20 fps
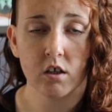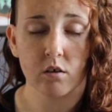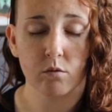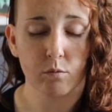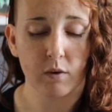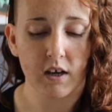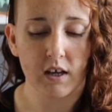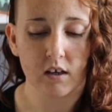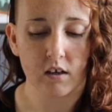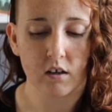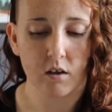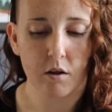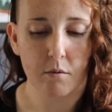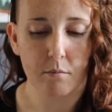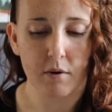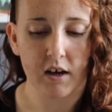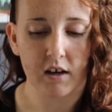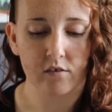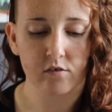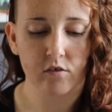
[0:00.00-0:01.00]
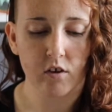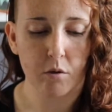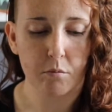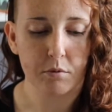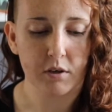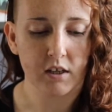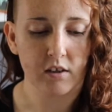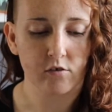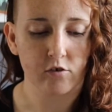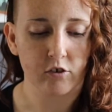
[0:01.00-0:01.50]
when box
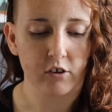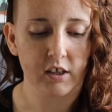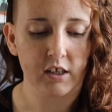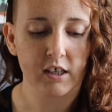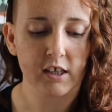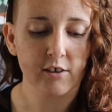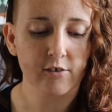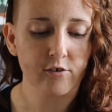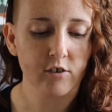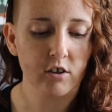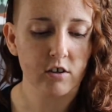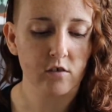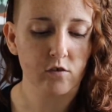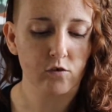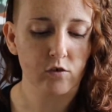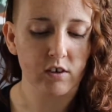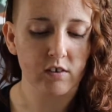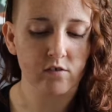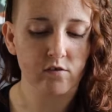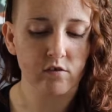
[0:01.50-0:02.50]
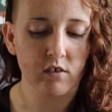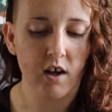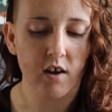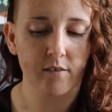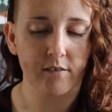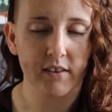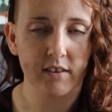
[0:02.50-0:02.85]
companies are like, here's all this great stuff,